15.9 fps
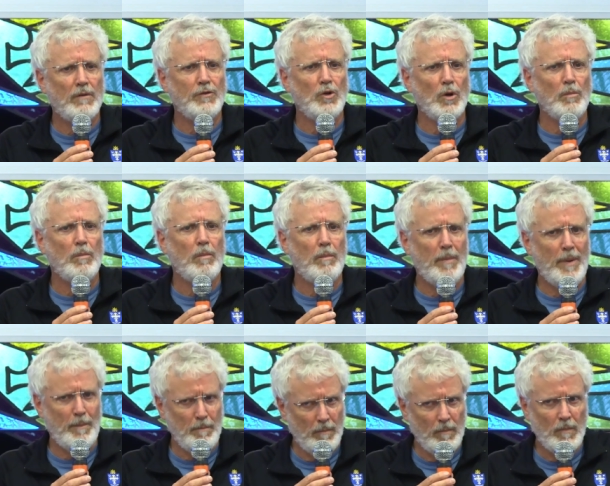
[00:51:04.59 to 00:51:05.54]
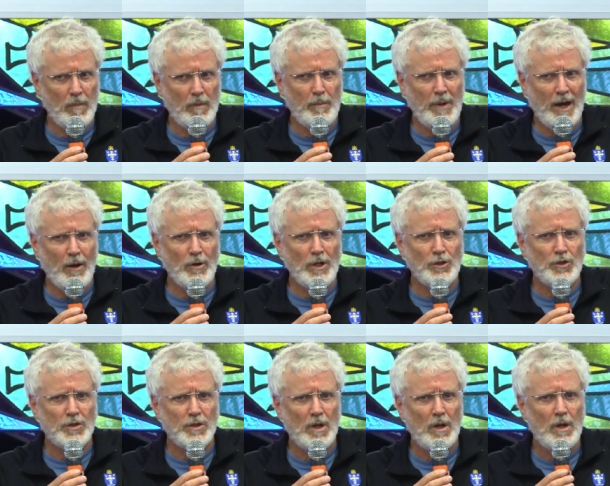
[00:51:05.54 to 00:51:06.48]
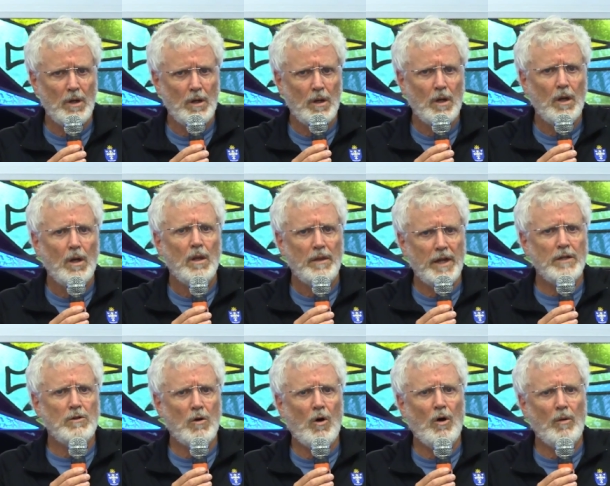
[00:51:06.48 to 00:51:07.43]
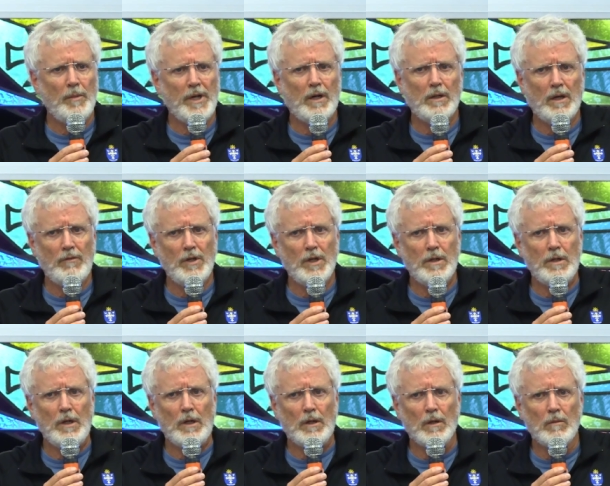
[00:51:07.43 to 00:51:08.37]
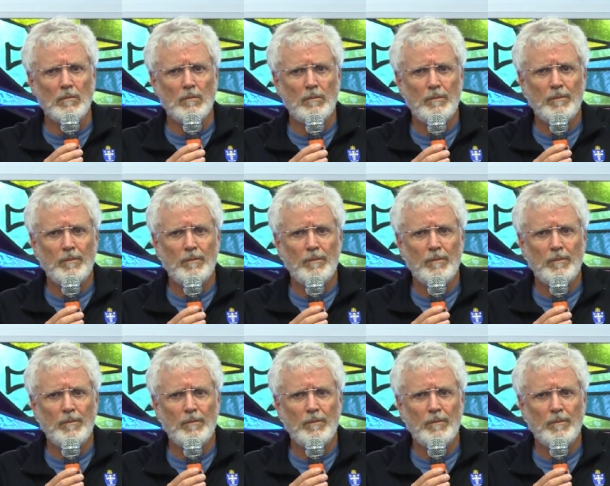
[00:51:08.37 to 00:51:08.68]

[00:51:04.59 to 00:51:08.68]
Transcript: of your parish, then call me. I'll give you a deacon.